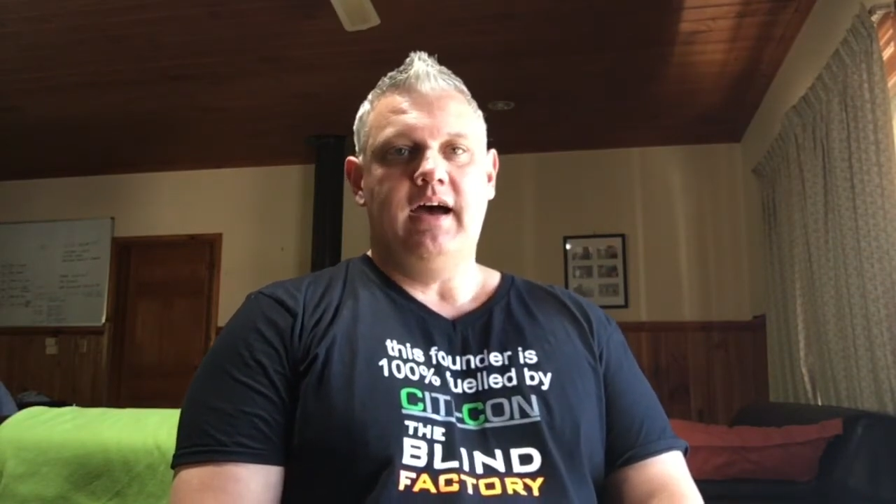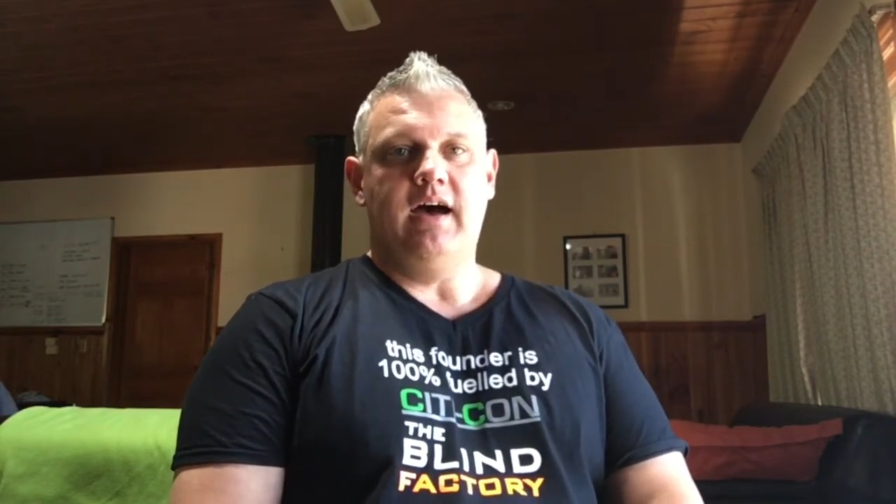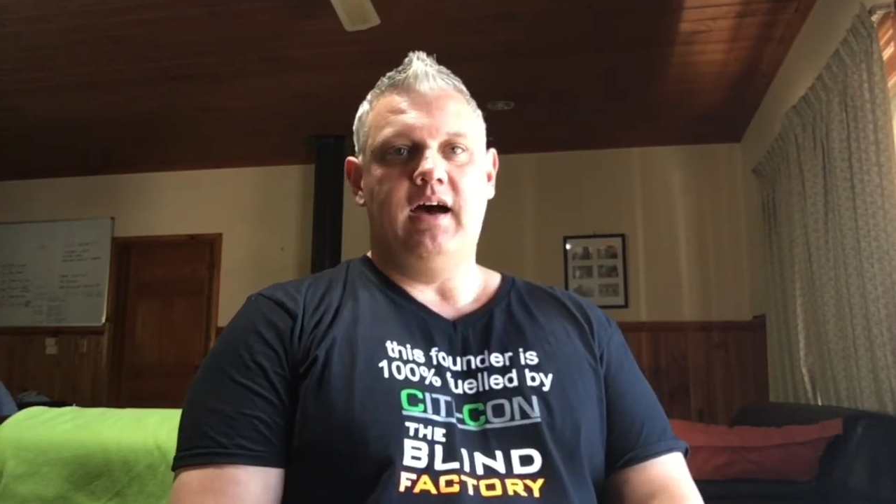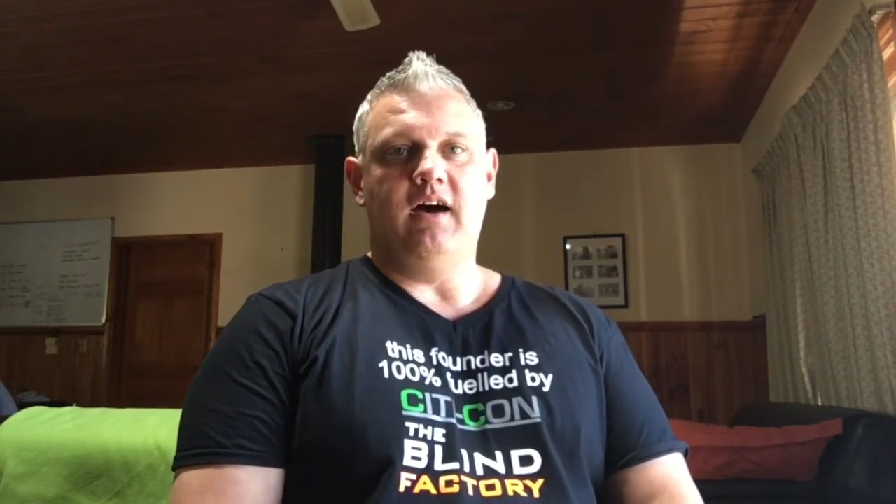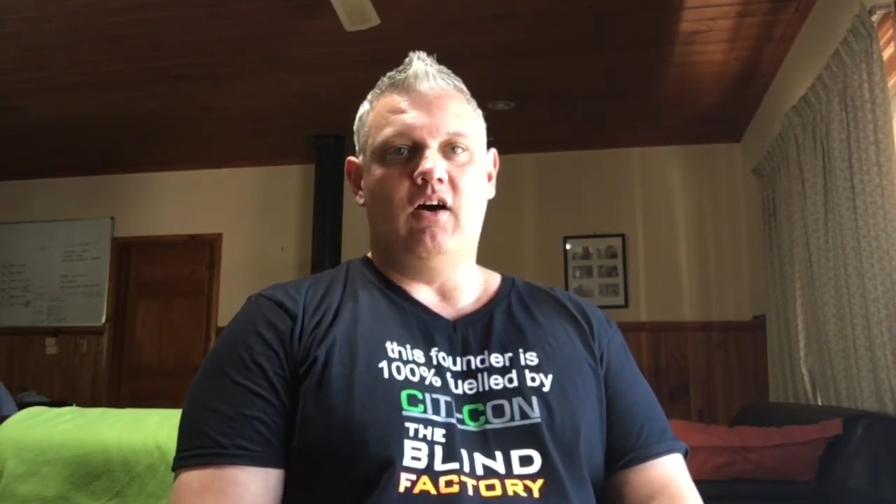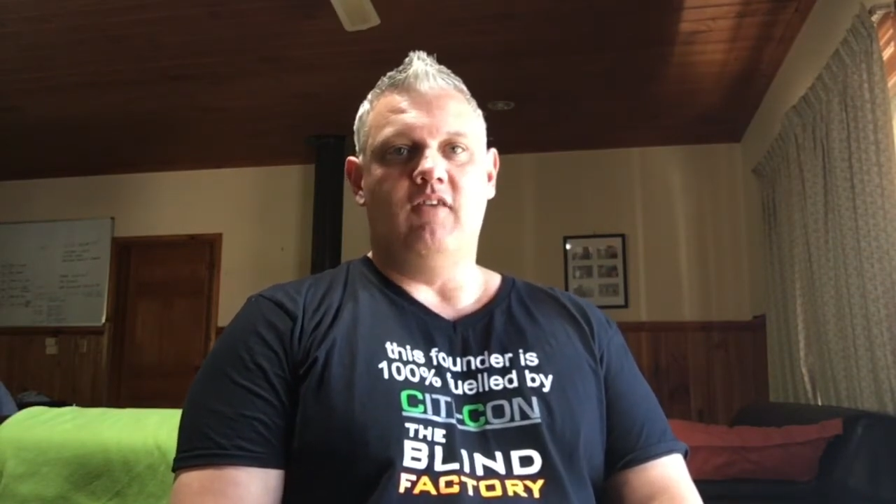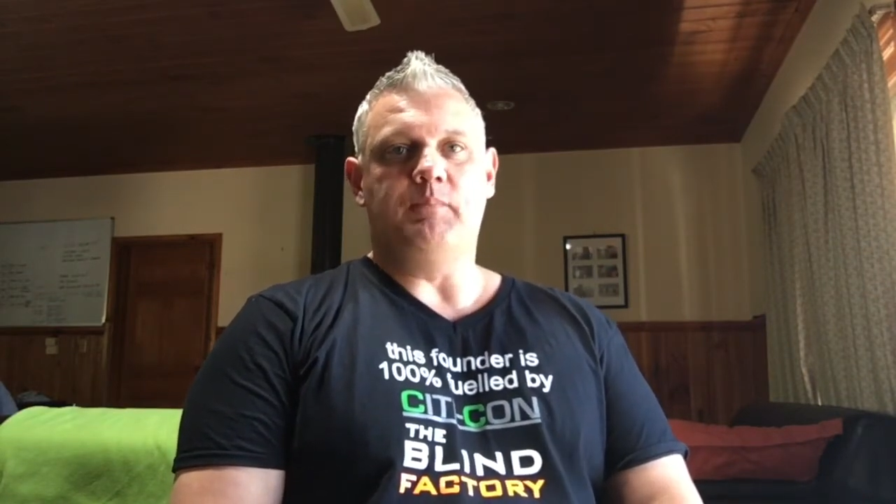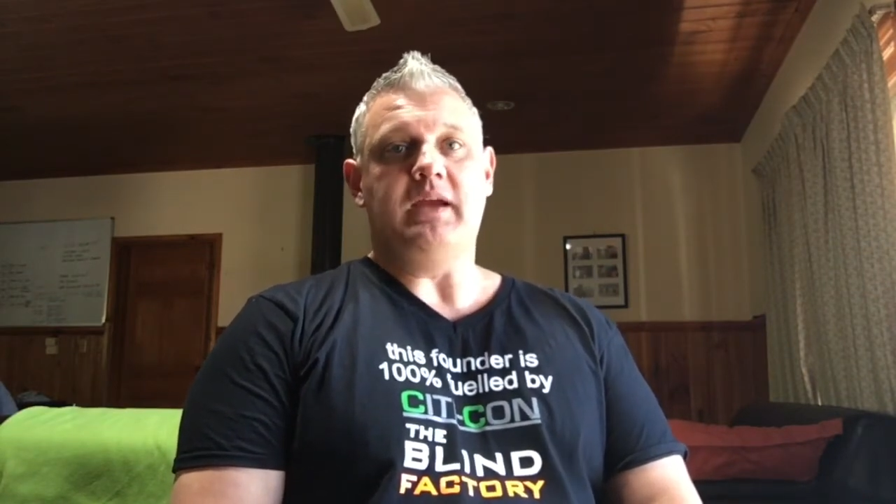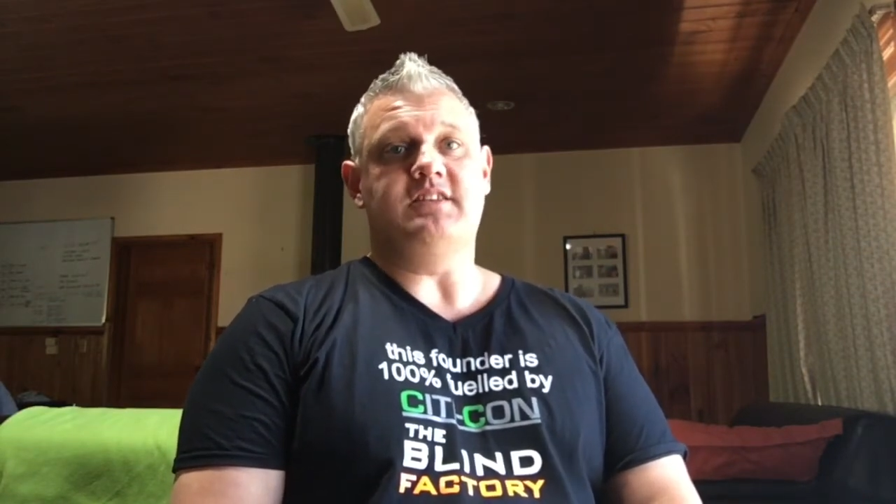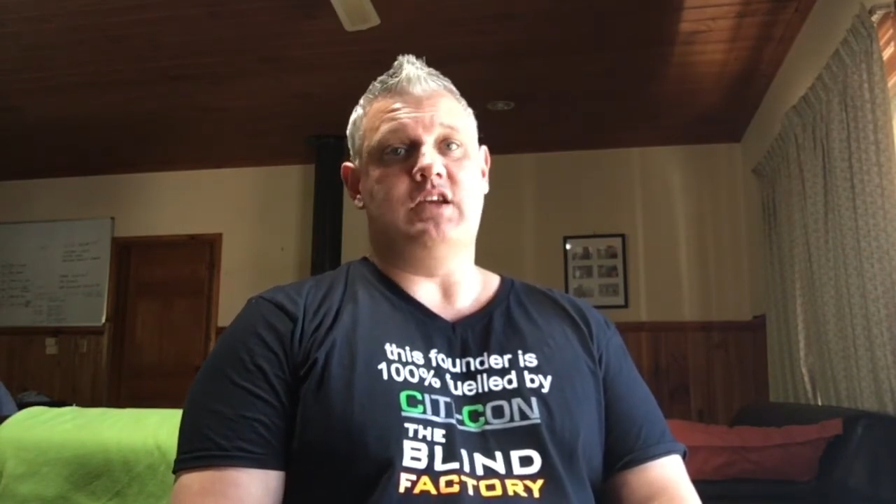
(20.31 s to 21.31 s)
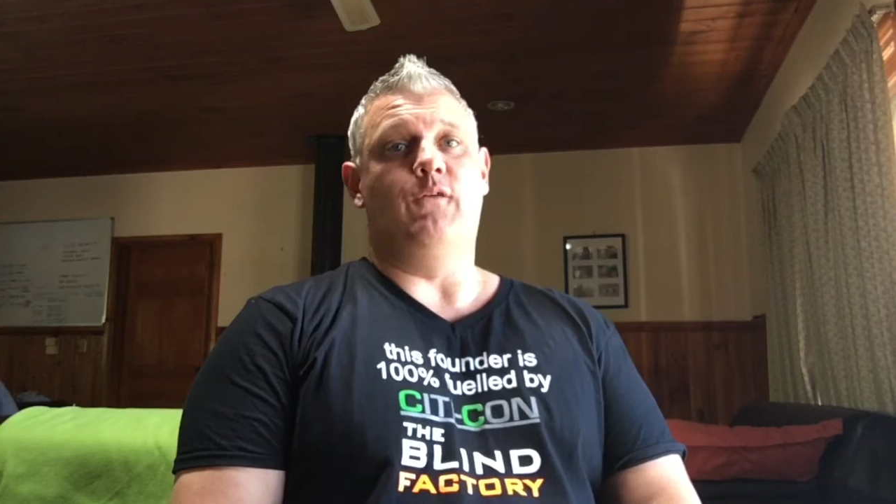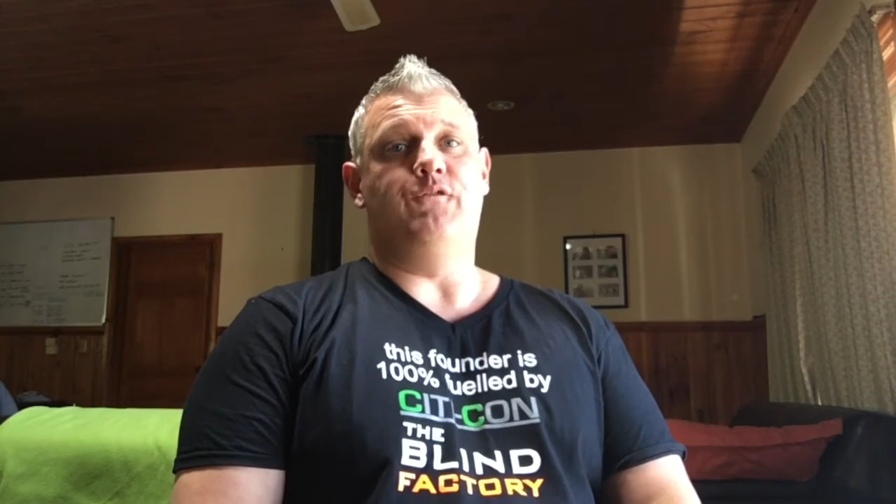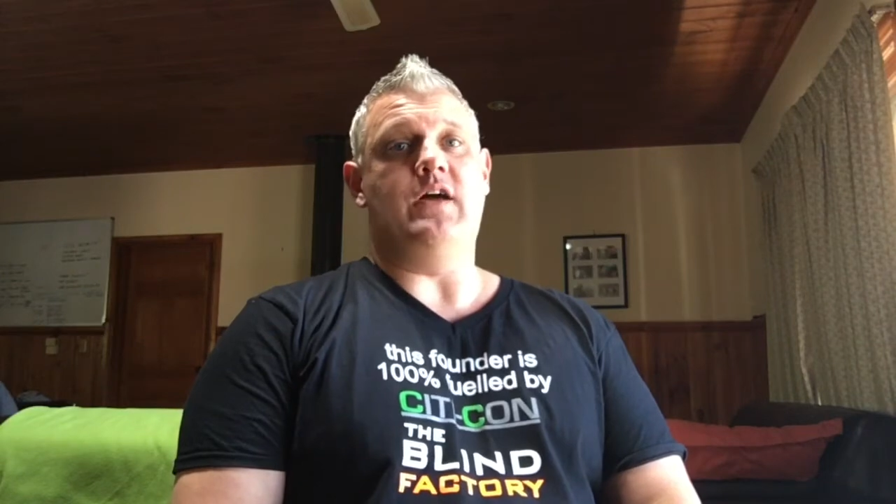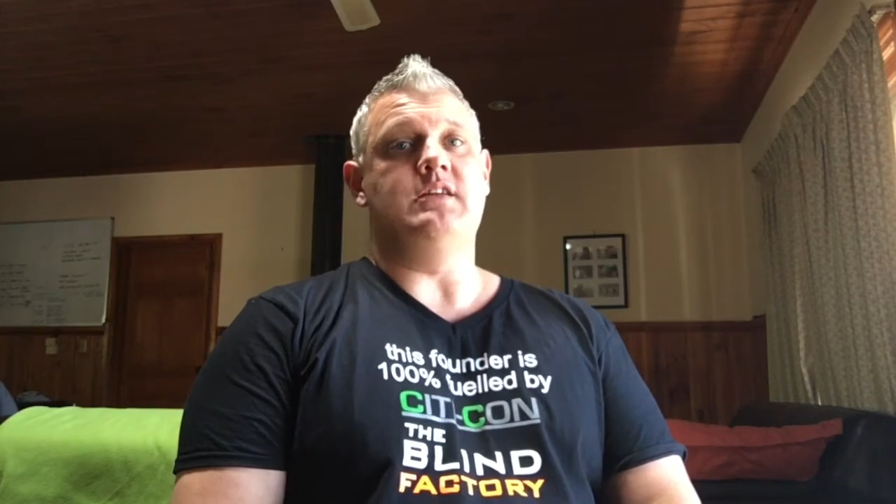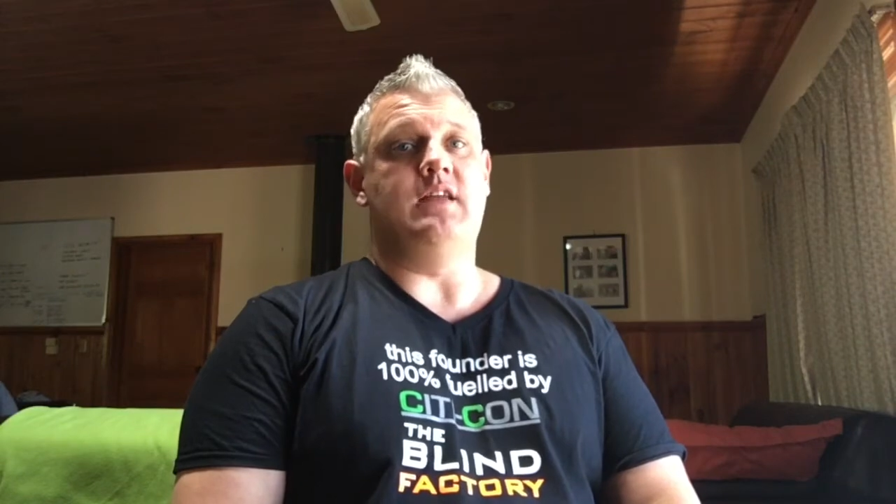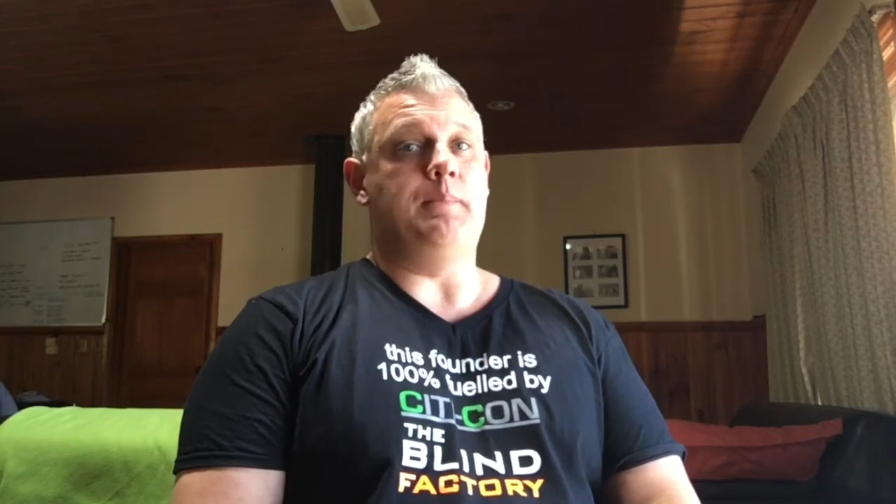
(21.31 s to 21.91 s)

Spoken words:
I've been self-funded